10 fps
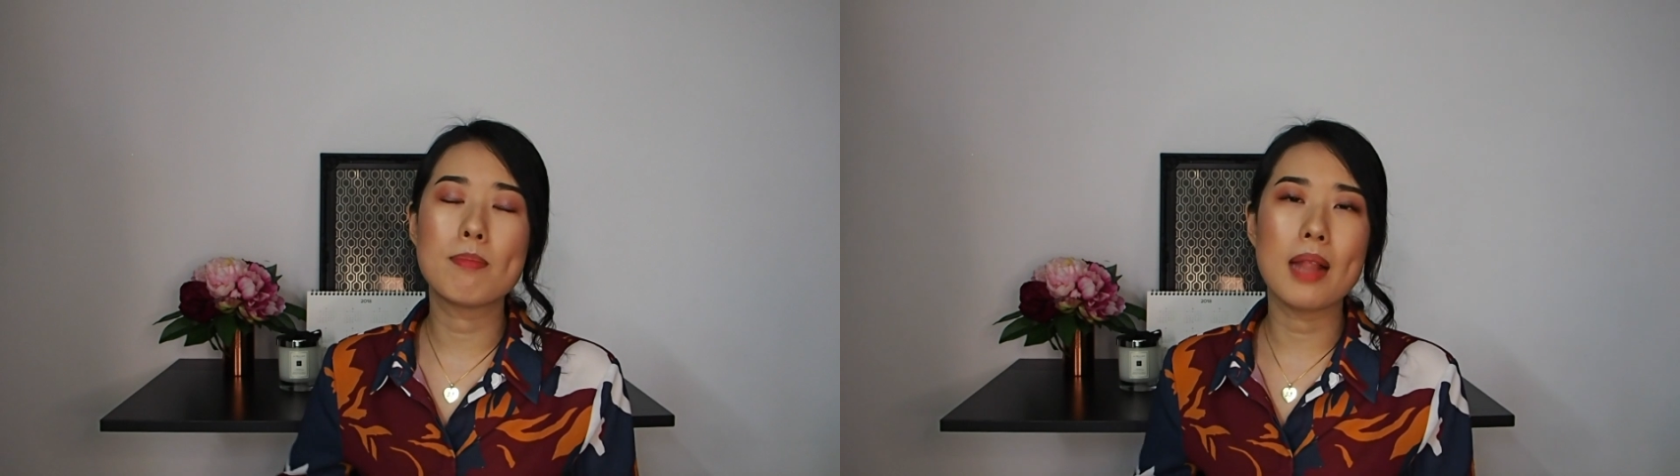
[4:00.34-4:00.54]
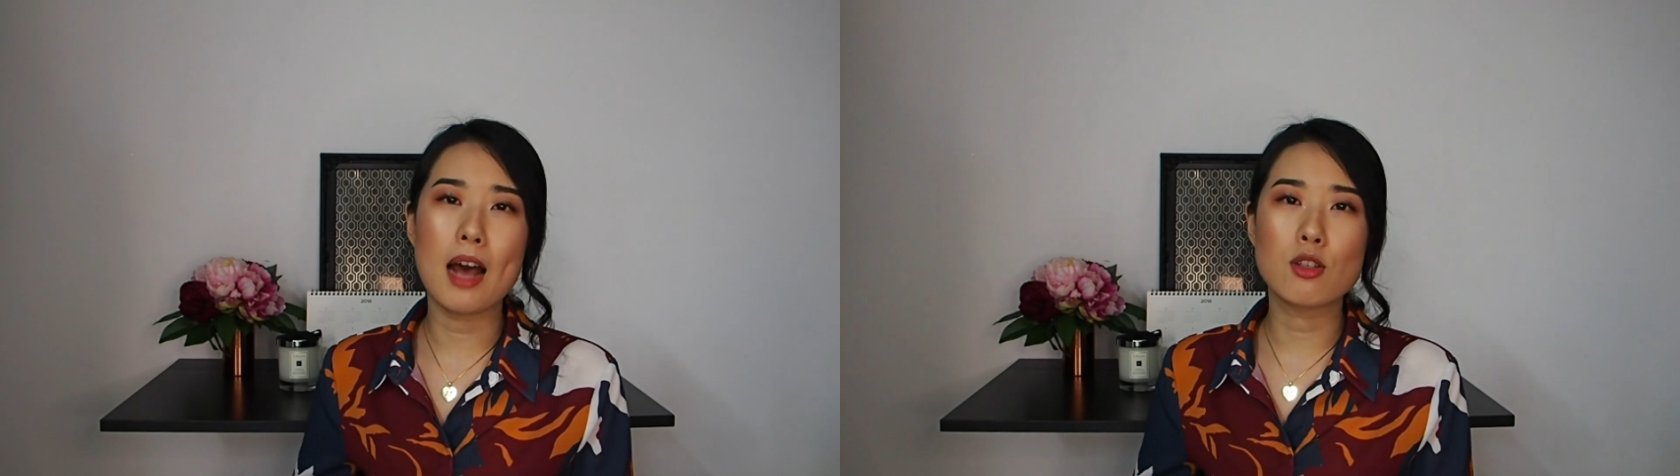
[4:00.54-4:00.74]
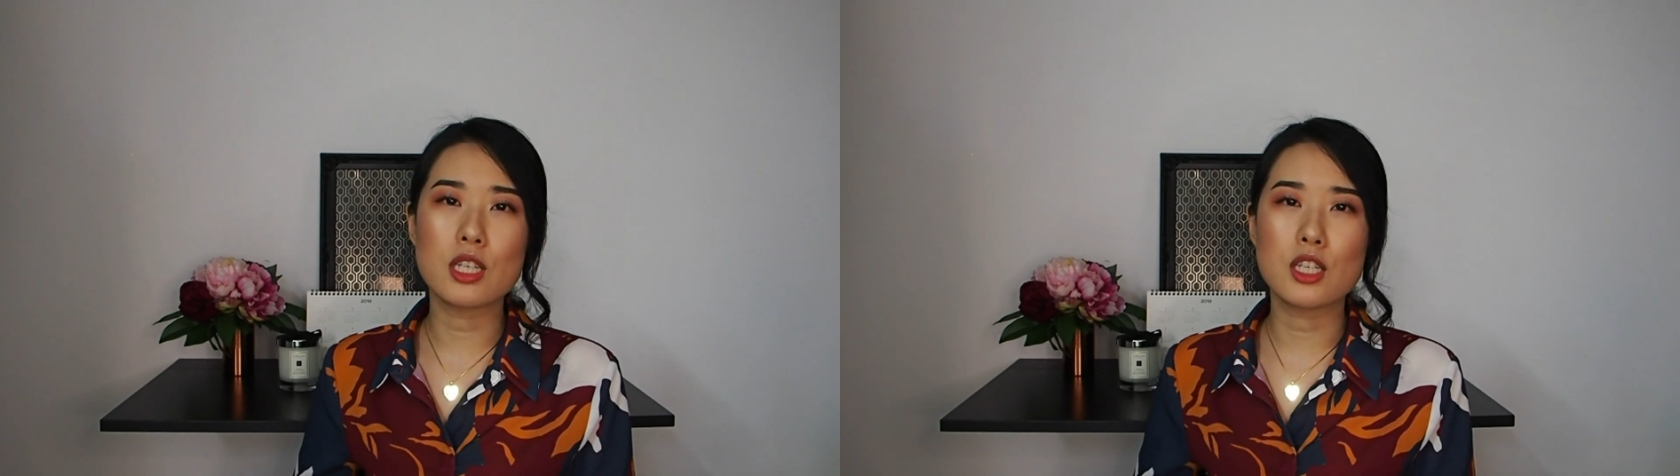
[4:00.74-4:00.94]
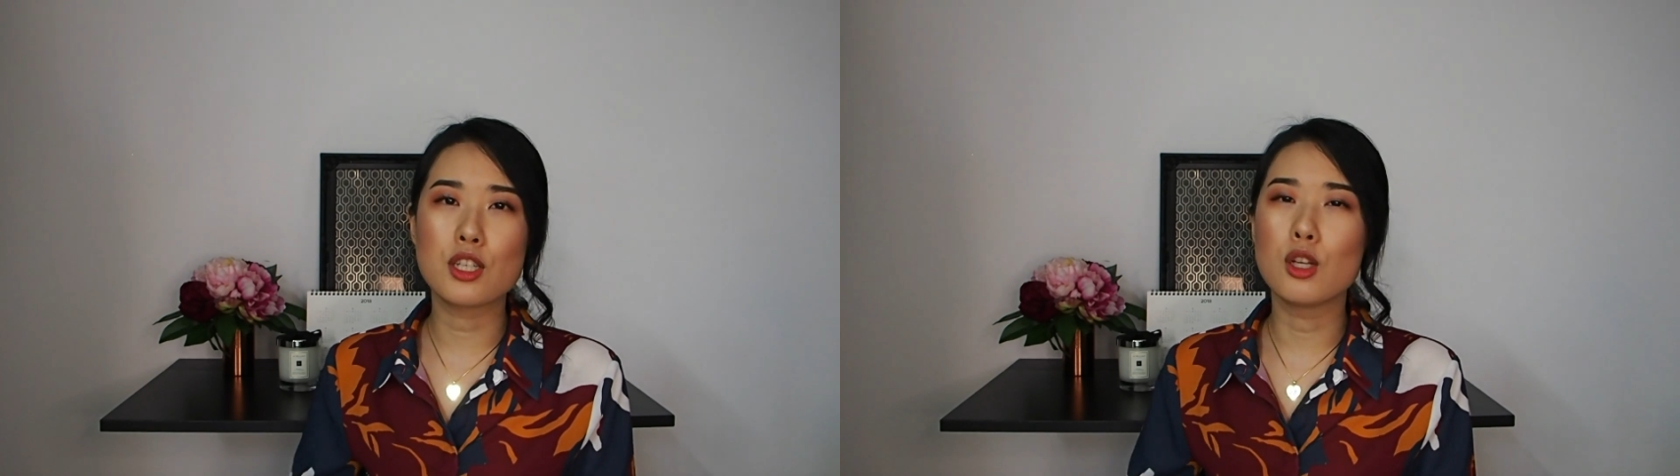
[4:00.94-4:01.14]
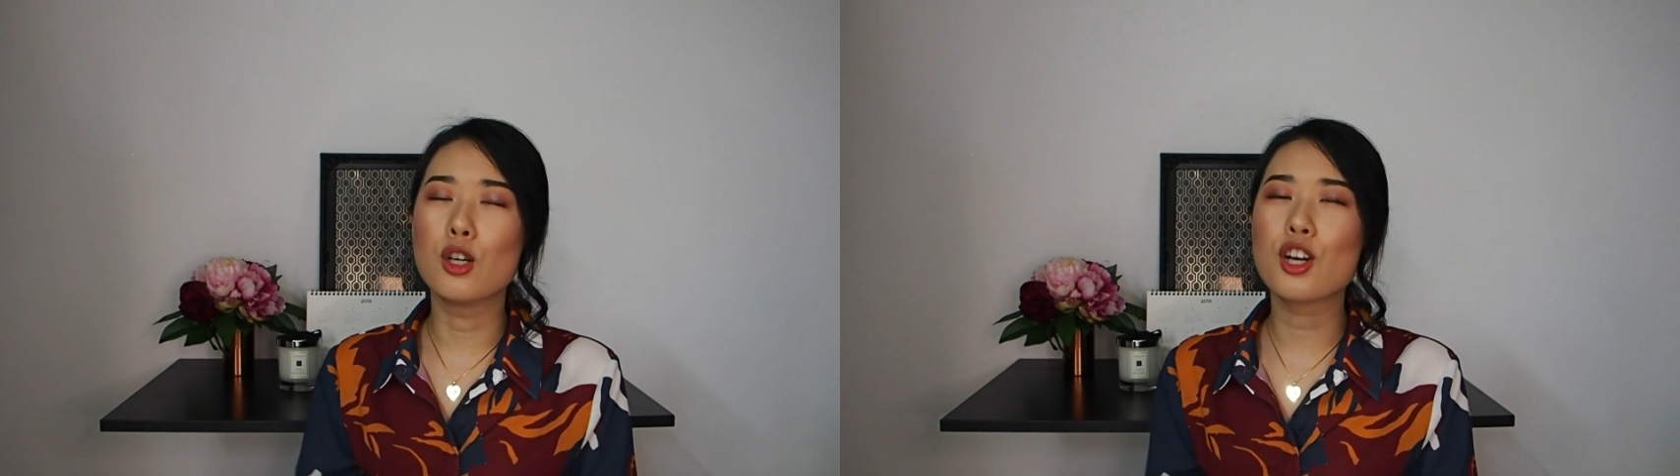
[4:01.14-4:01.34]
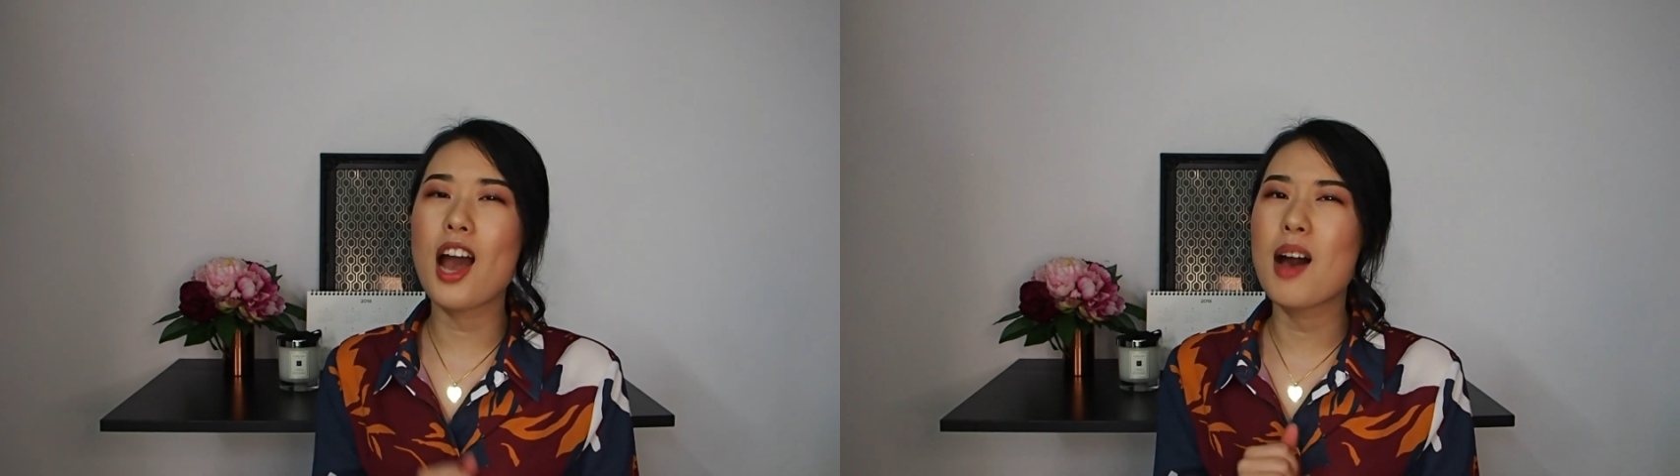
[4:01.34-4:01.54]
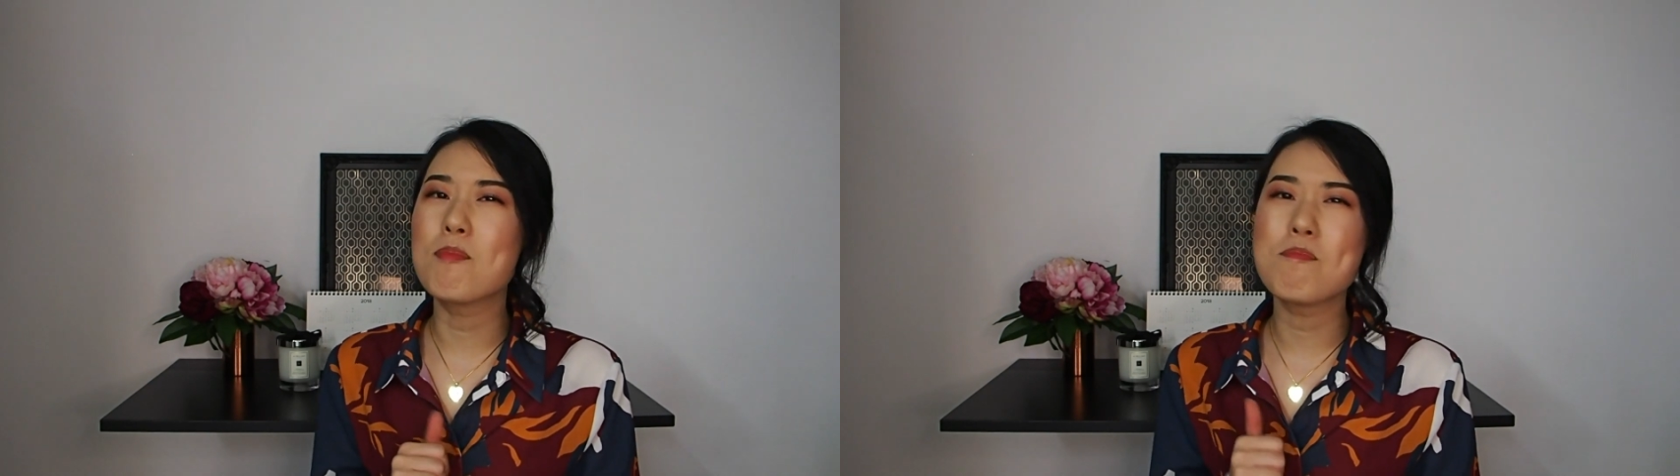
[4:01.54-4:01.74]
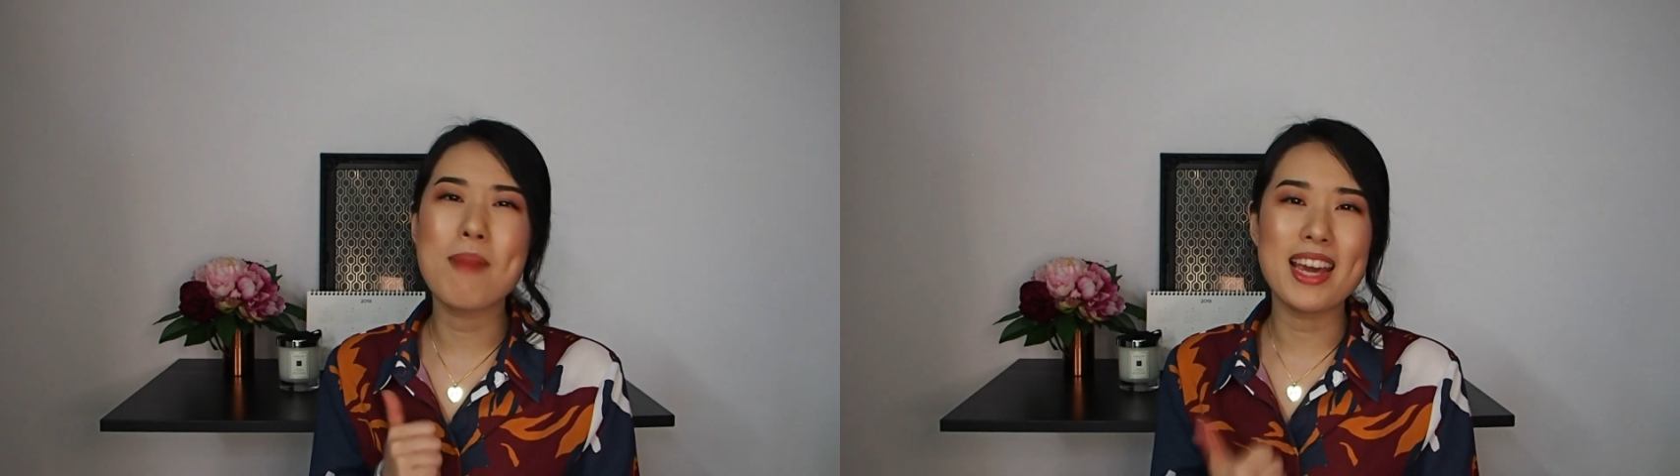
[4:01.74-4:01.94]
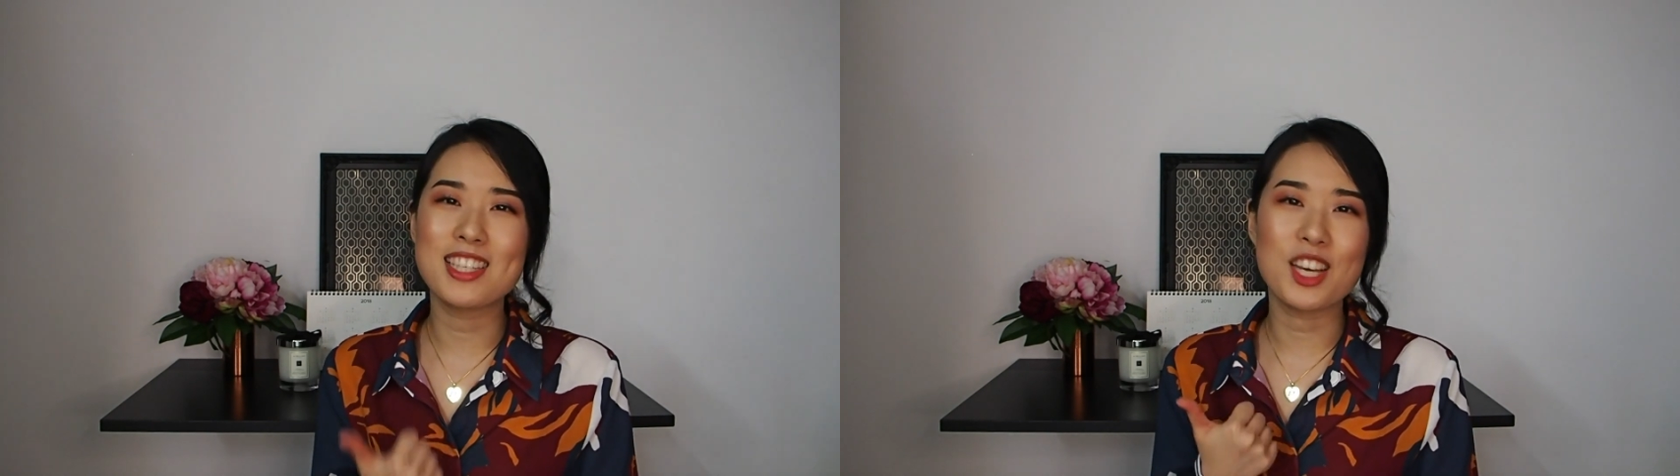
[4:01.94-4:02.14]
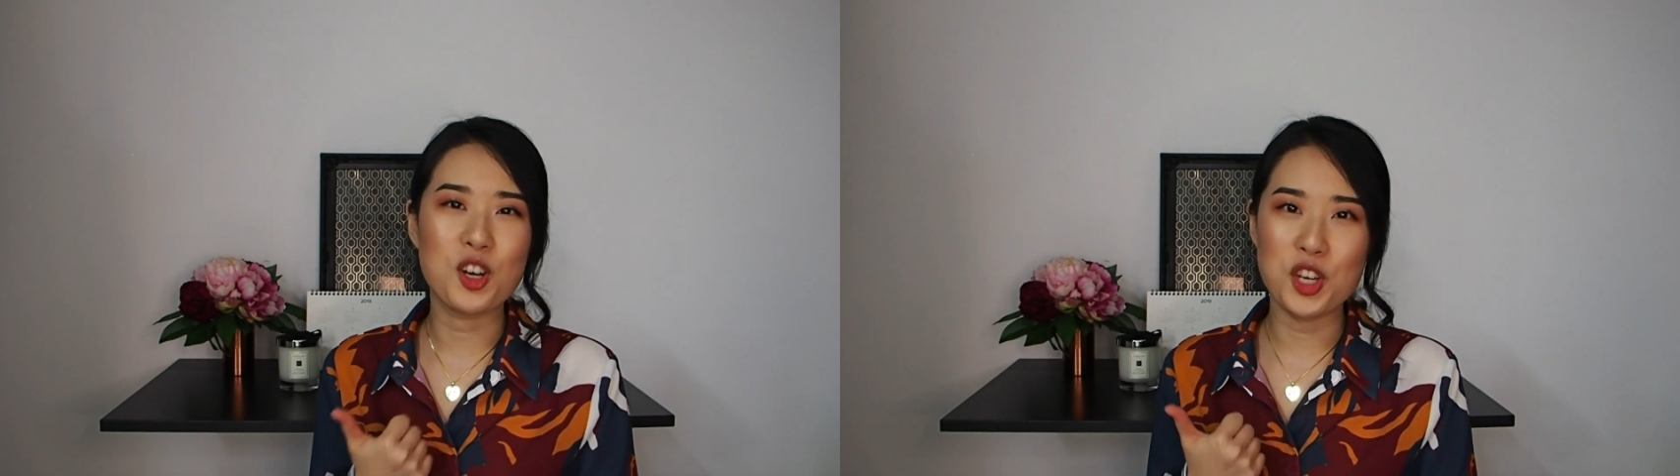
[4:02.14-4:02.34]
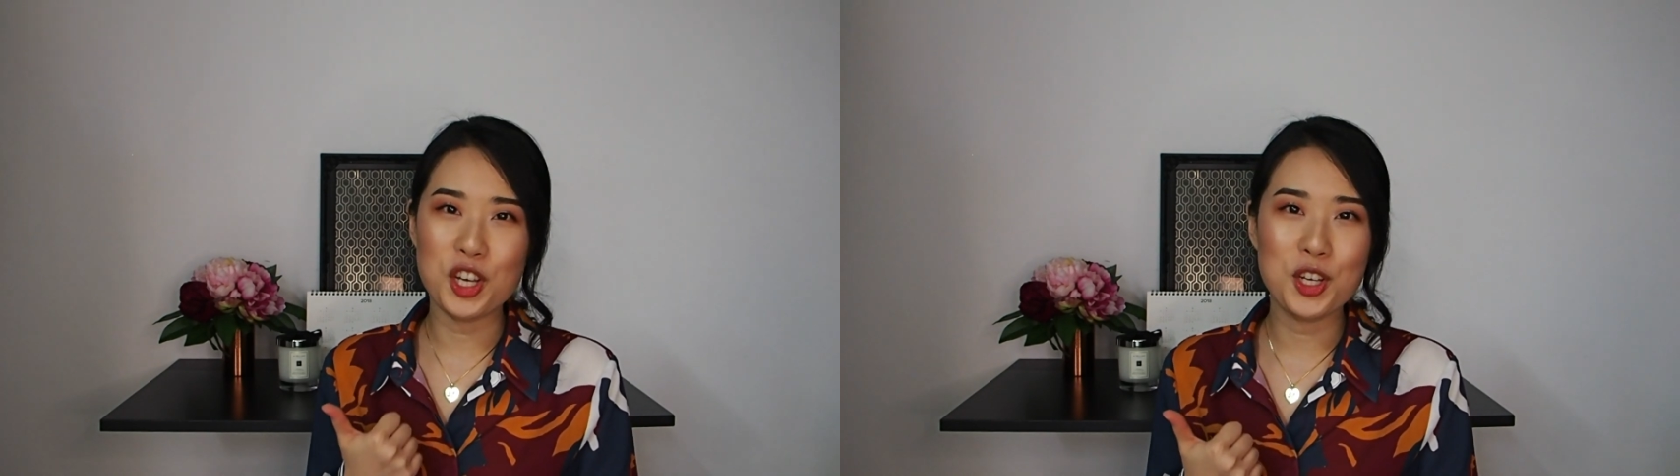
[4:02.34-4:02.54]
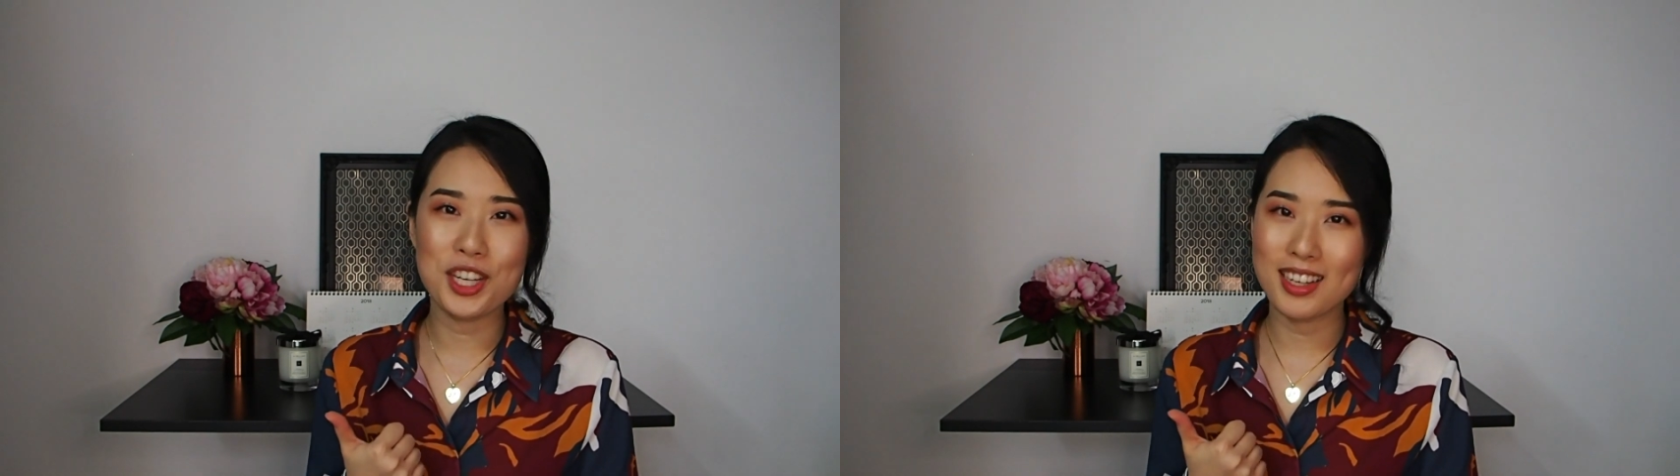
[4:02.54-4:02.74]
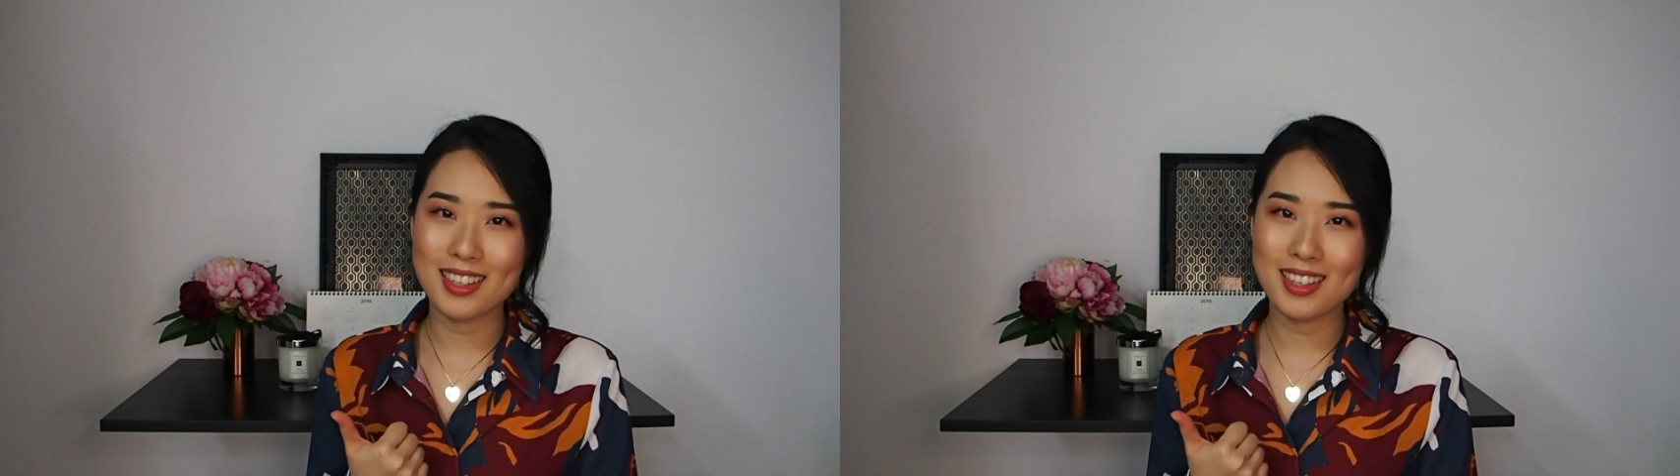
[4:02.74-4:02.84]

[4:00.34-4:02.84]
blouses look amazing on you.